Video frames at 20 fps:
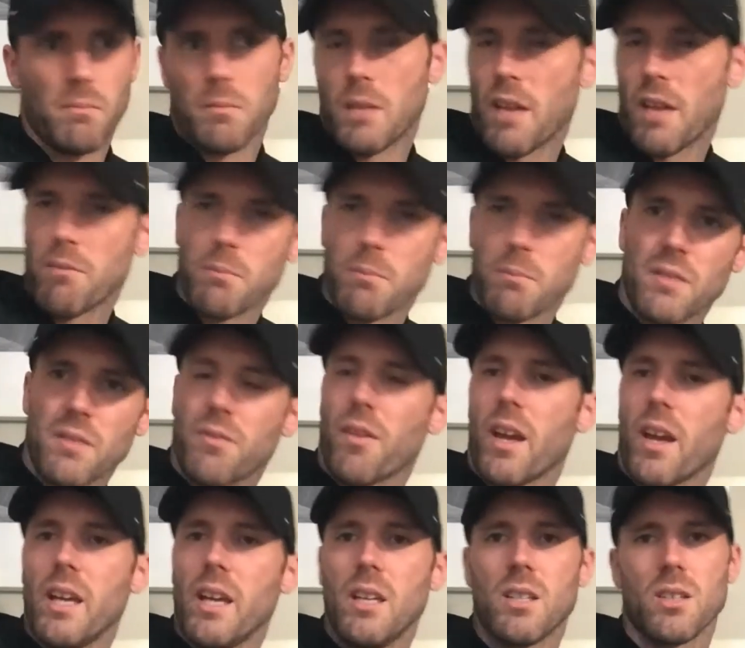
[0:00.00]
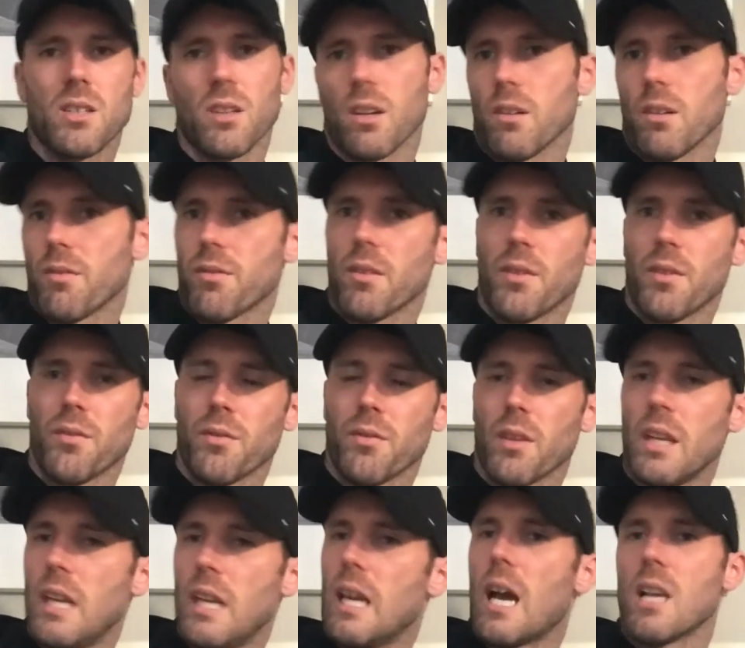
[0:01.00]
giving me advice, or if I
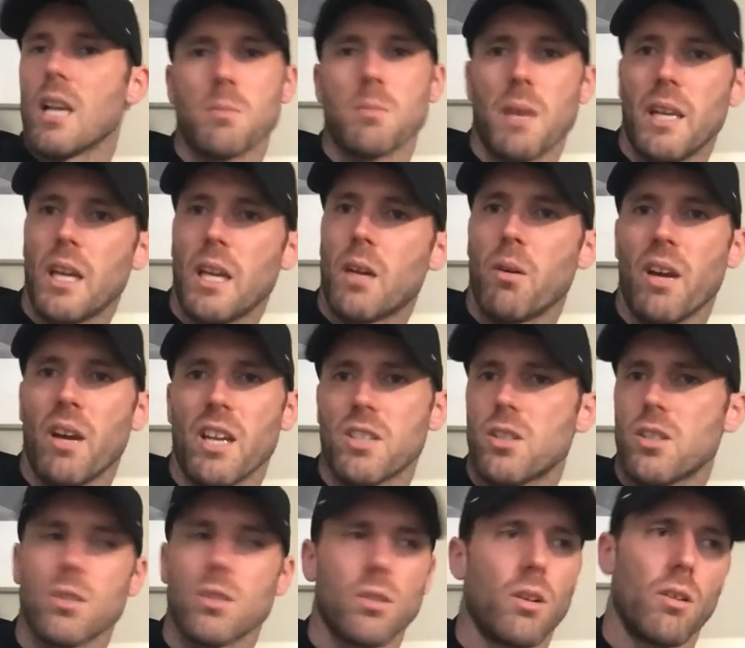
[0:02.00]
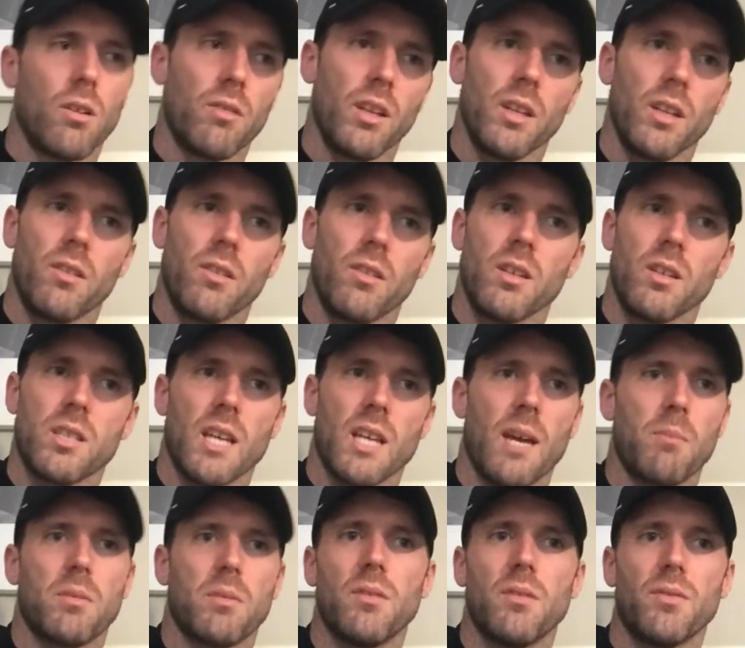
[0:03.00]
need to ask them any questions, they're all really
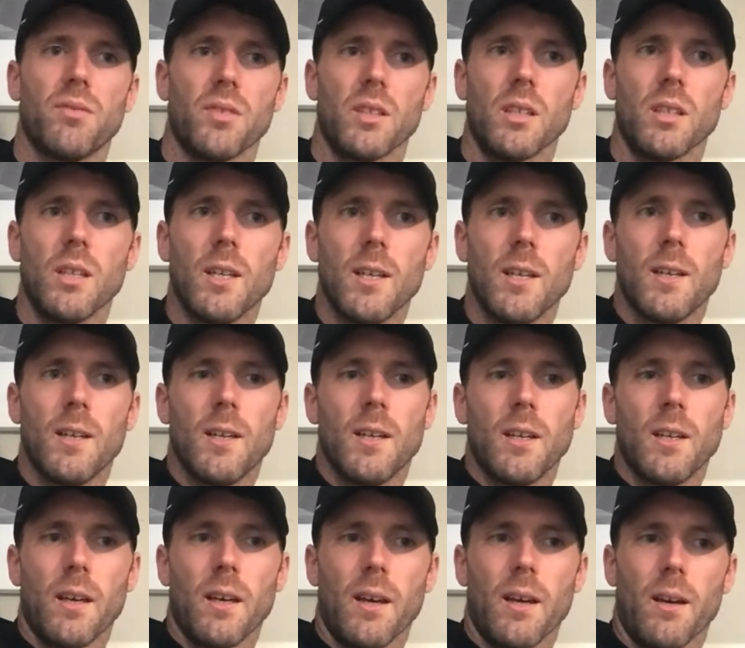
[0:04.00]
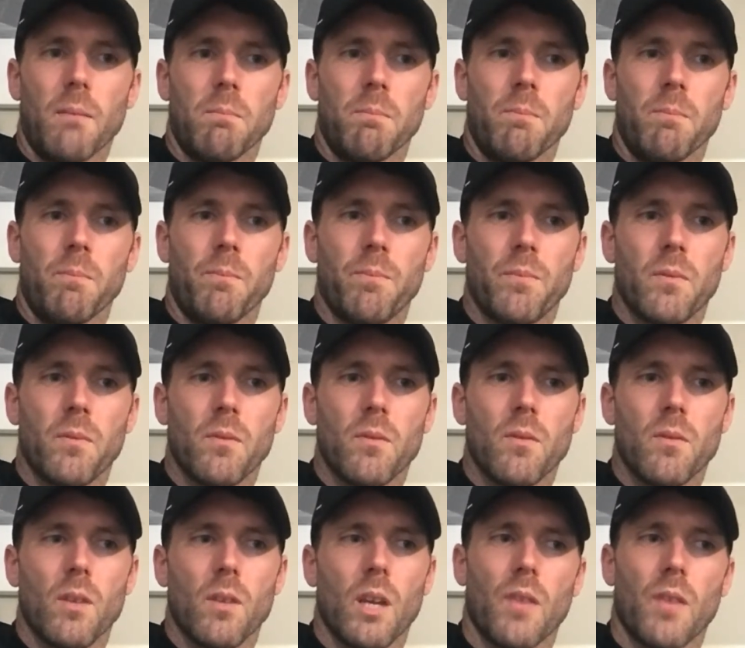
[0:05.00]
receptive. And
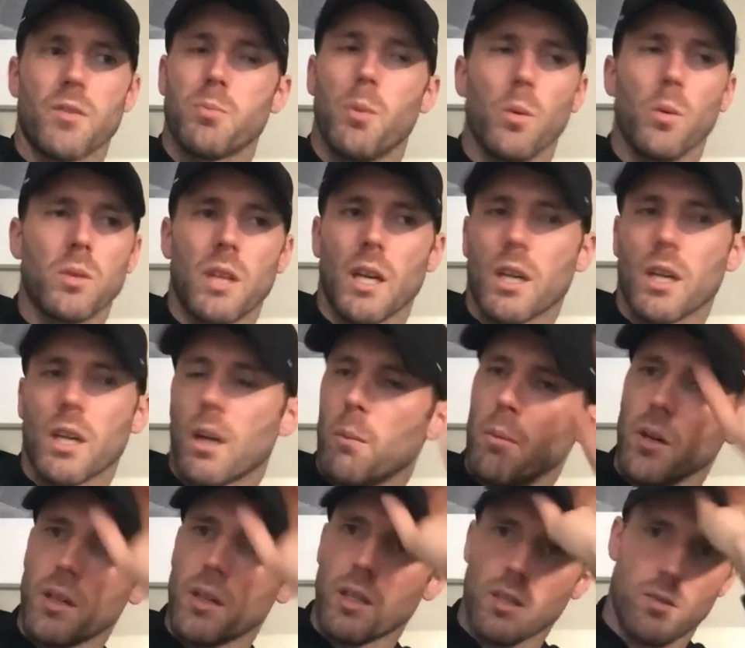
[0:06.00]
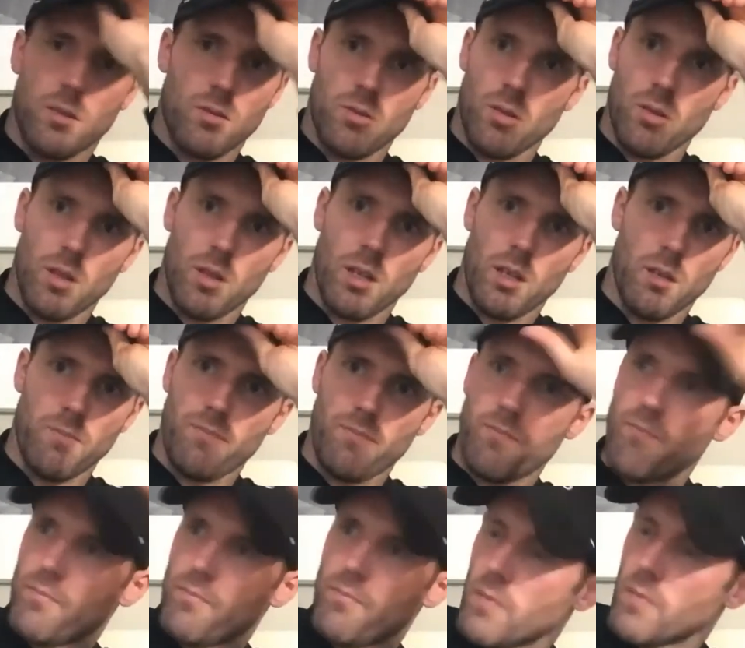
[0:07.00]
I've spoke to a couple of the
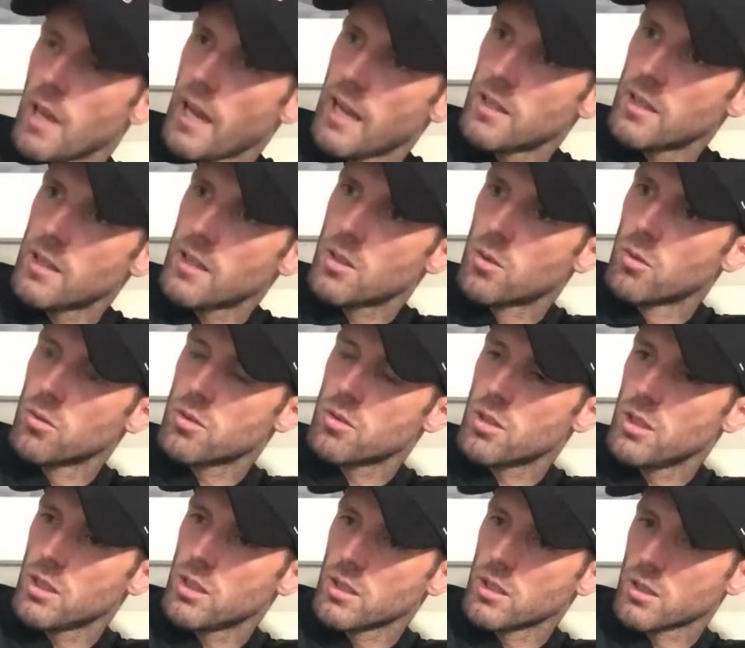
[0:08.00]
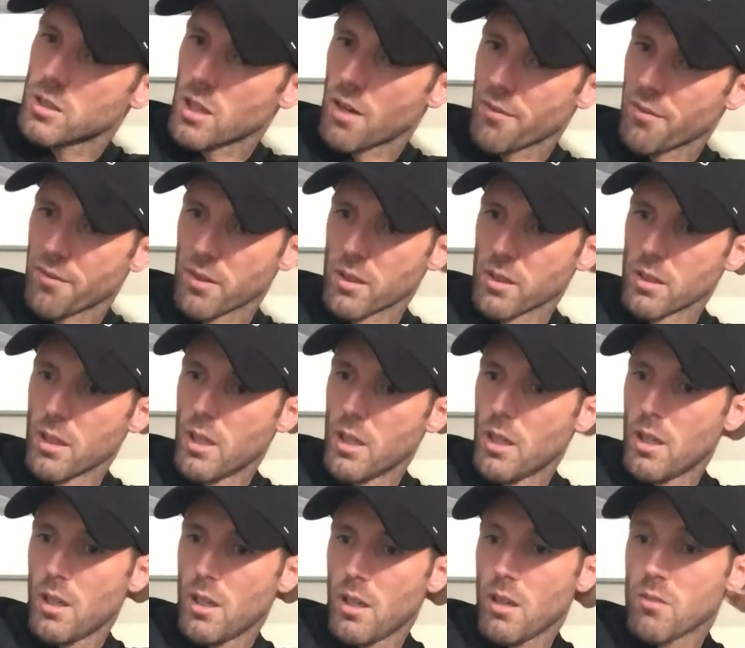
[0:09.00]
head coaches and stuff, and
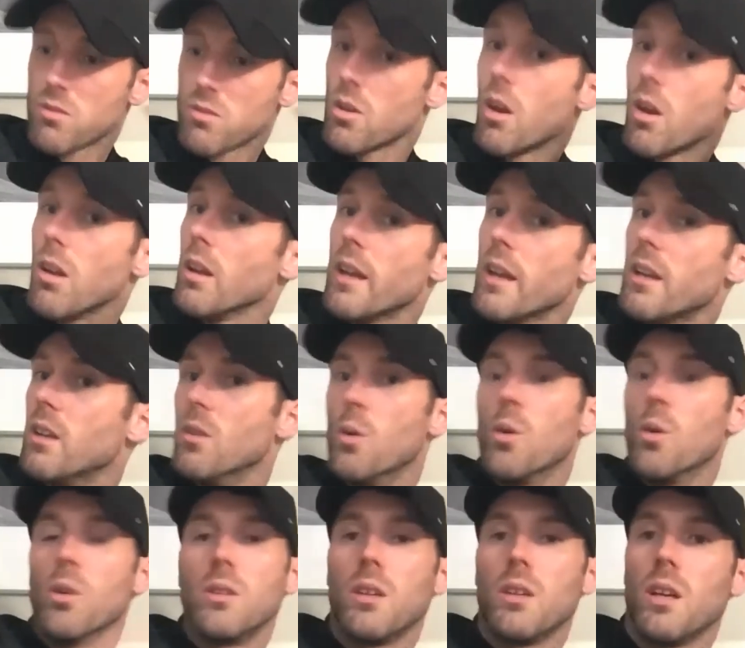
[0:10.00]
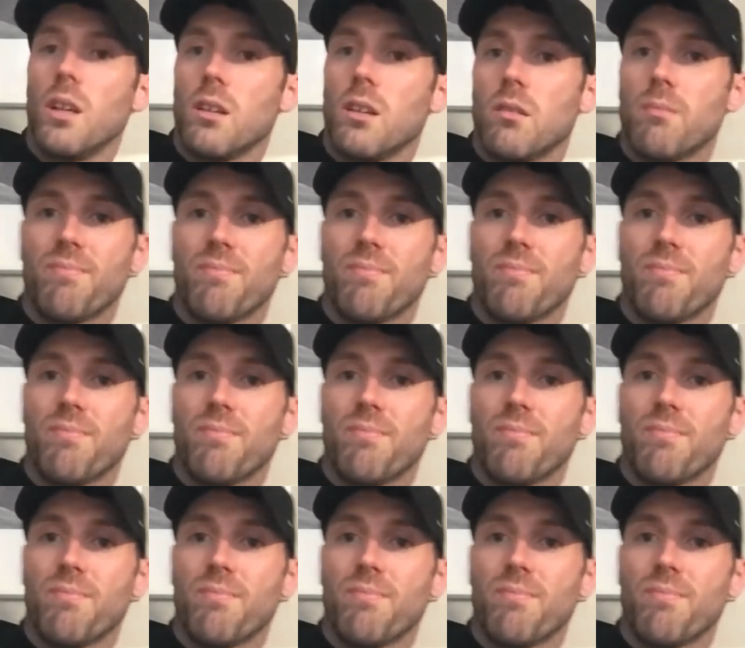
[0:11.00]
sort of let it known that